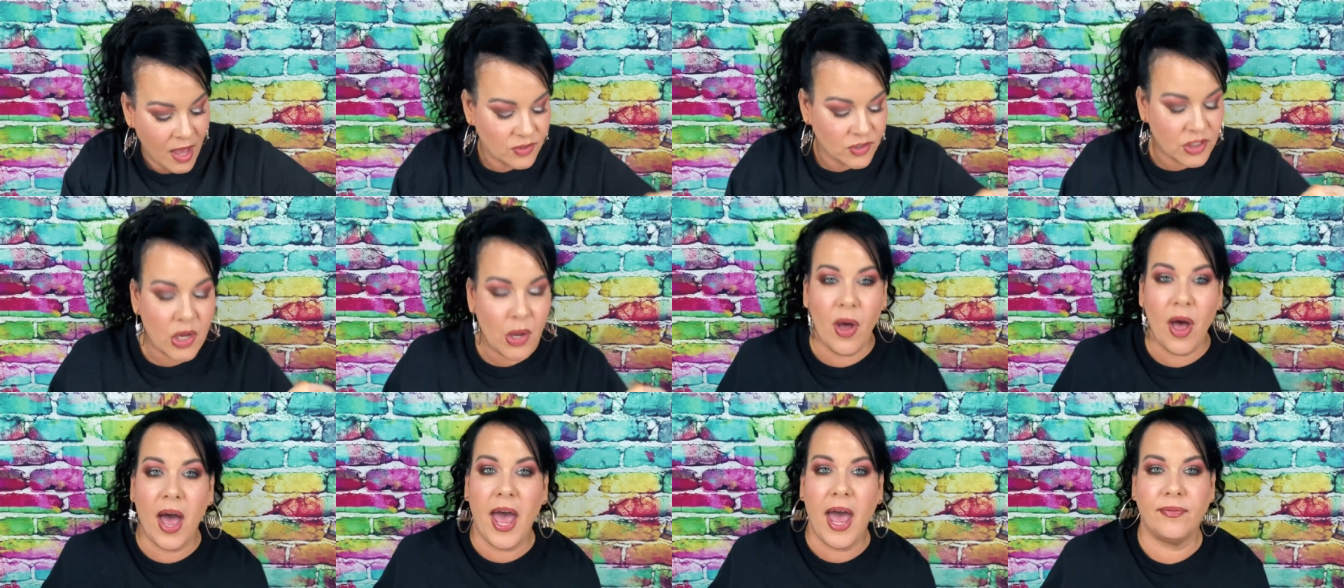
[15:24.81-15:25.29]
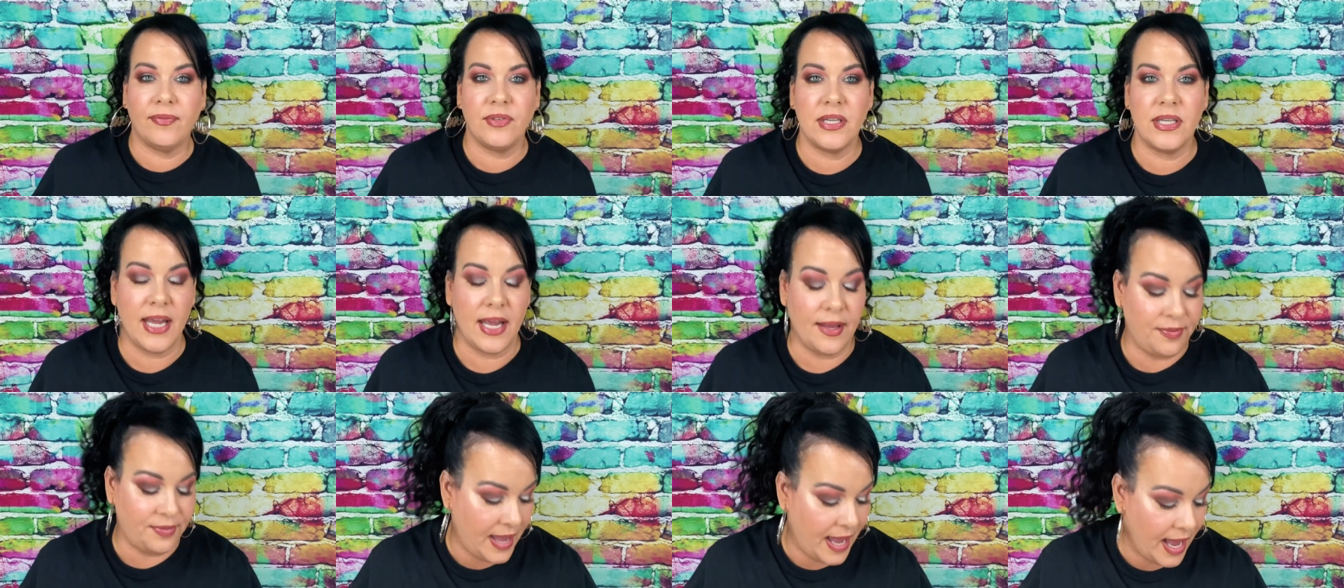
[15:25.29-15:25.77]
So I have
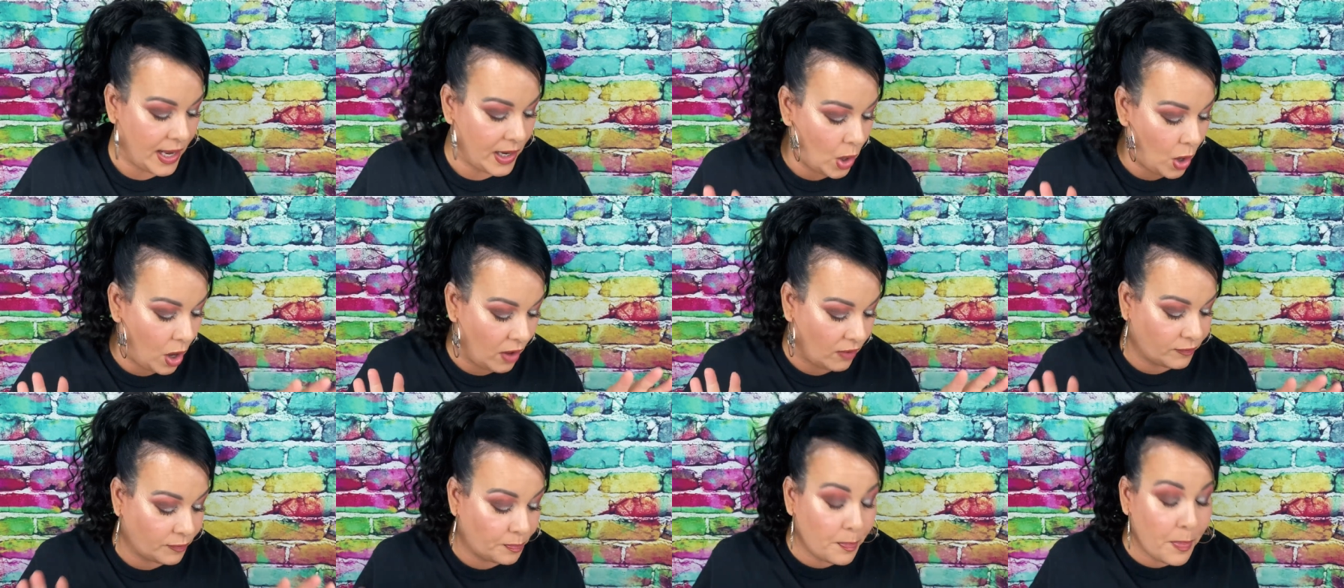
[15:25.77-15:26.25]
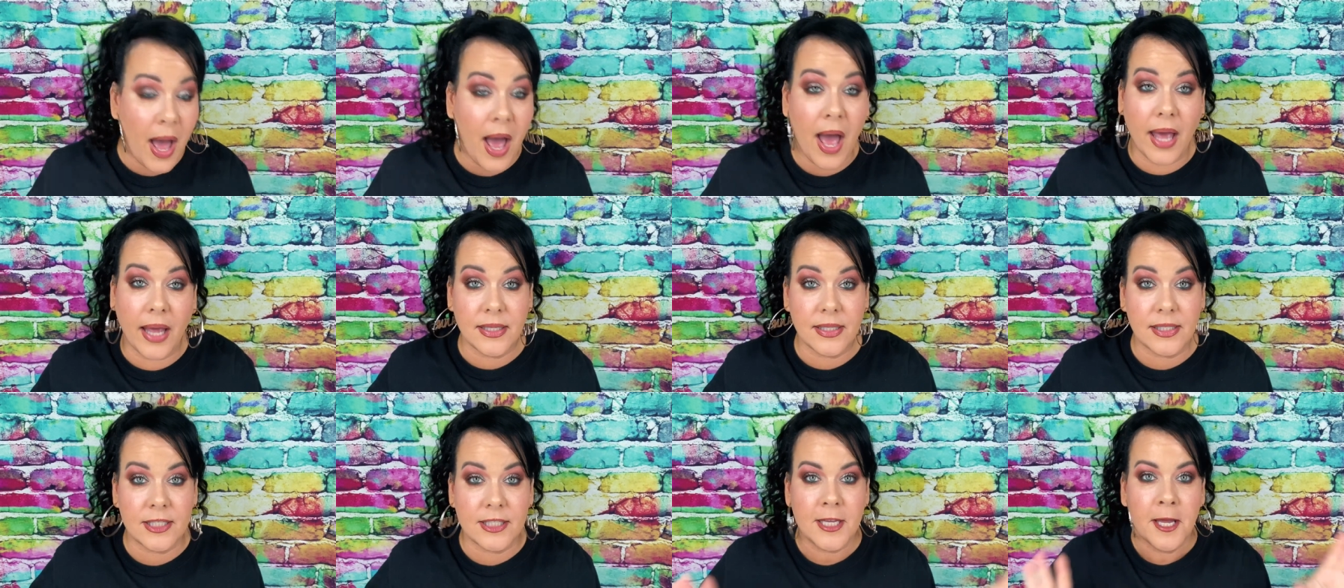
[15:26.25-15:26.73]
to get that off.
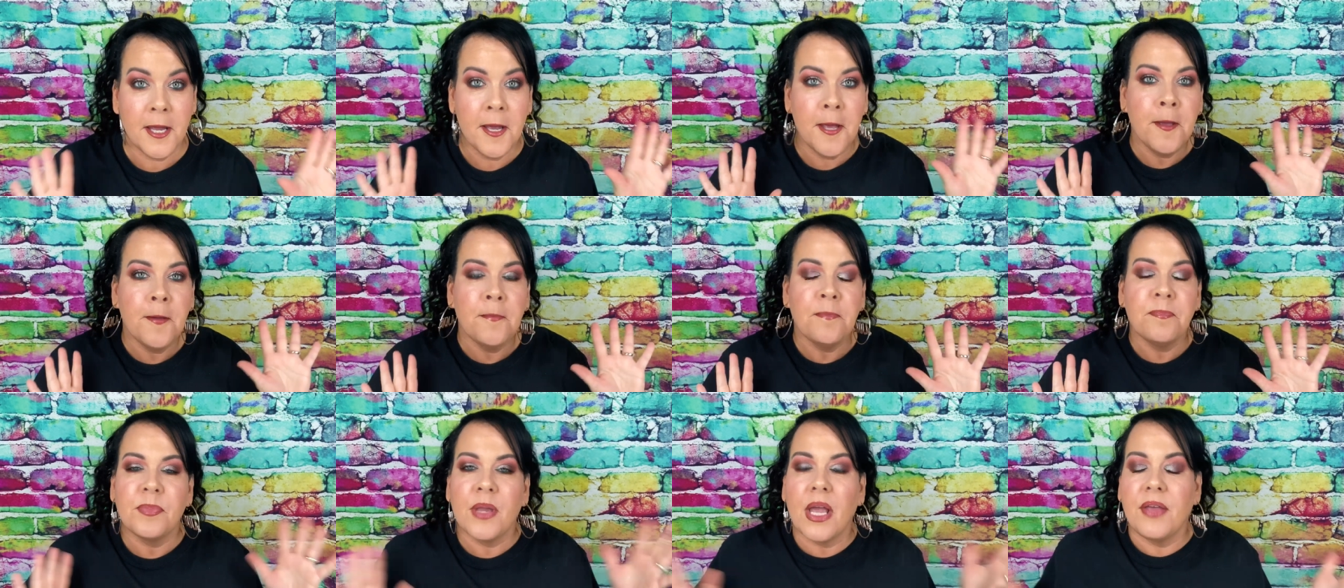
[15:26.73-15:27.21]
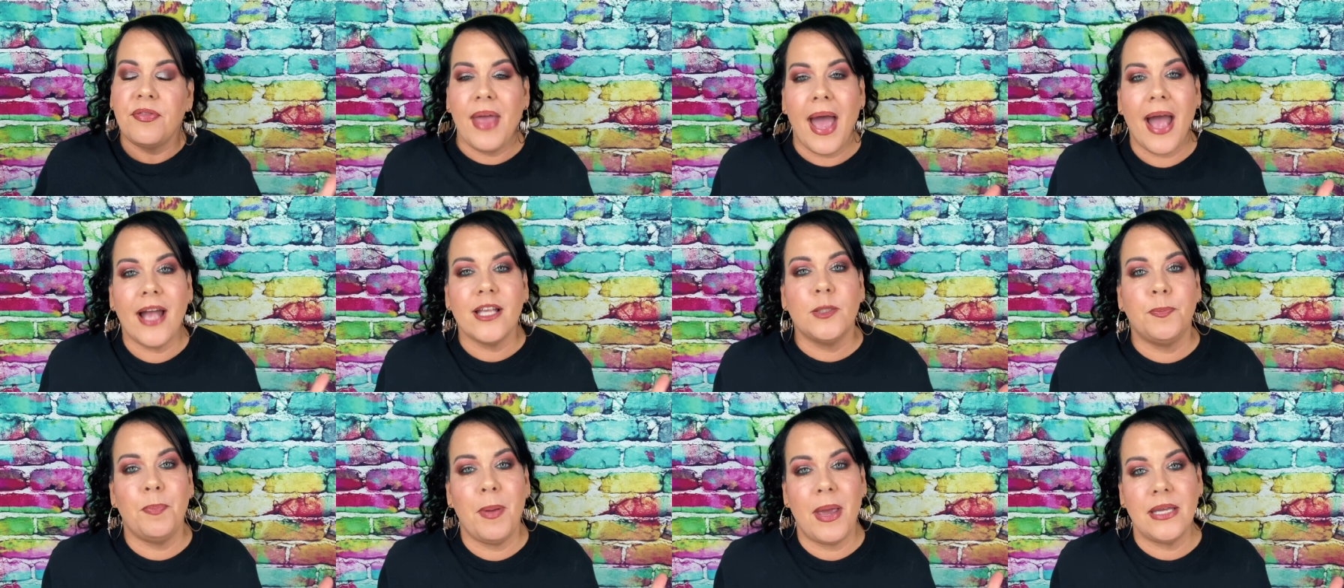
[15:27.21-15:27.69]
But
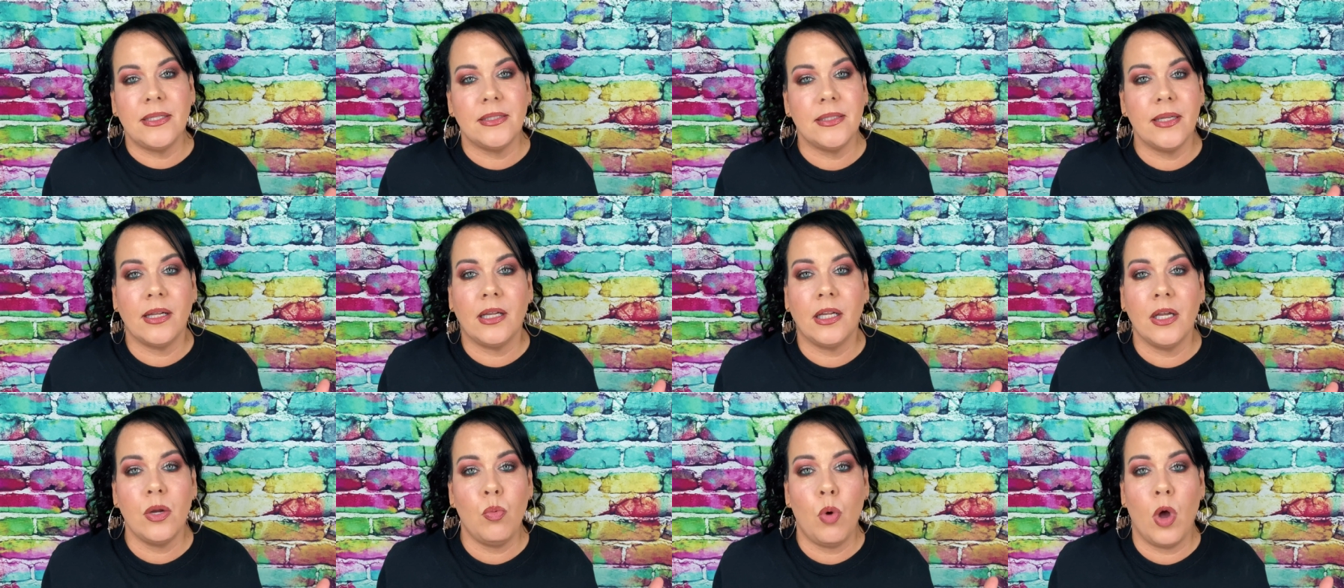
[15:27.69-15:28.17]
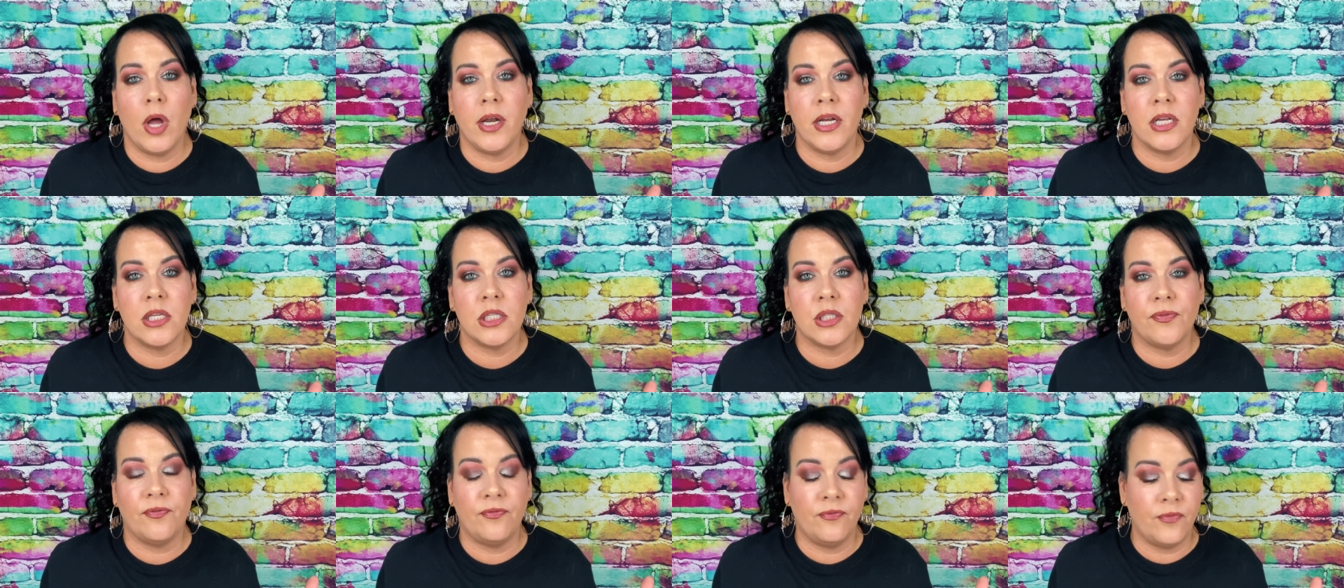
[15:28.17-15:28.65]
that's basically what
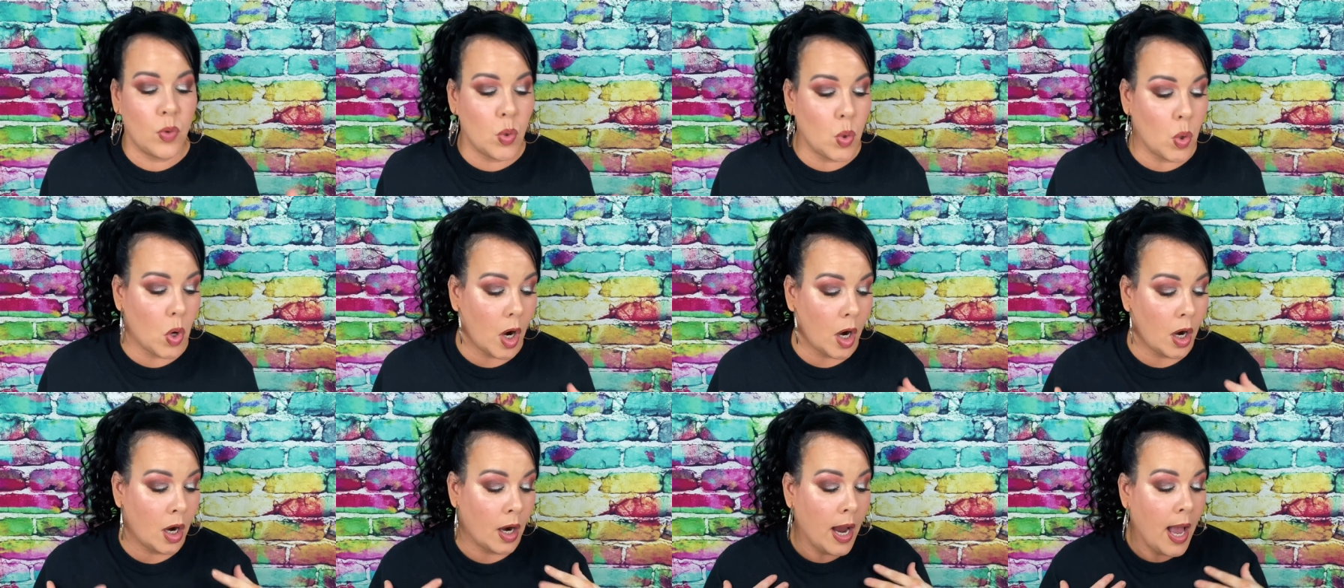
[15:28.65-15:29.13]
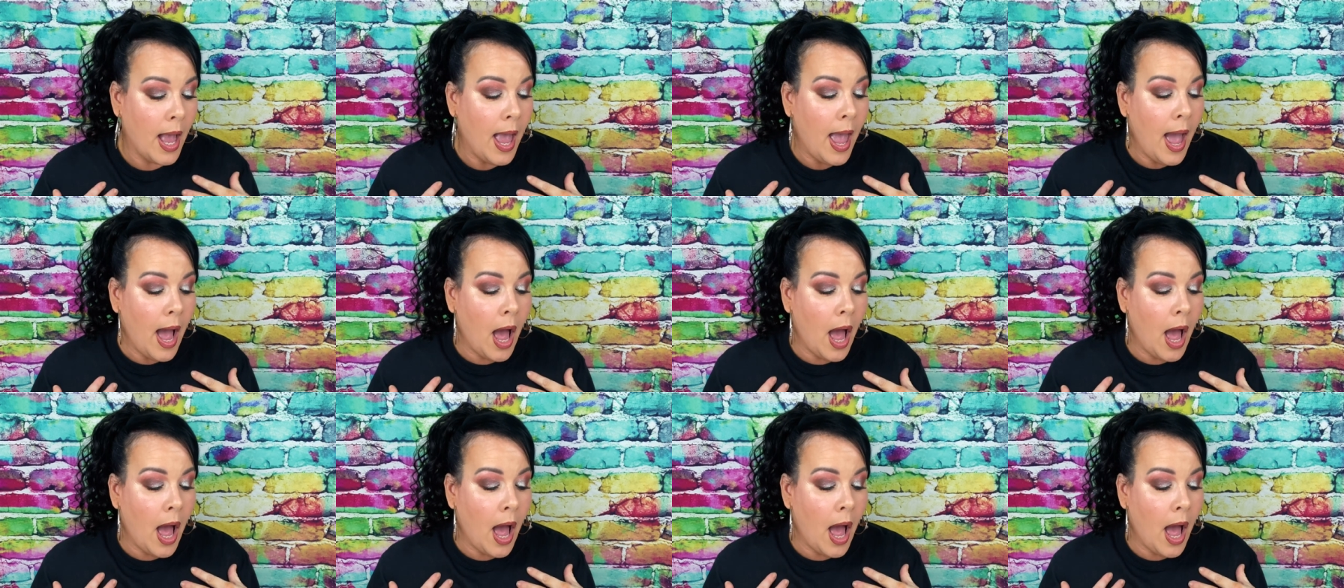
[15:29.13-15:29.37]
it's for.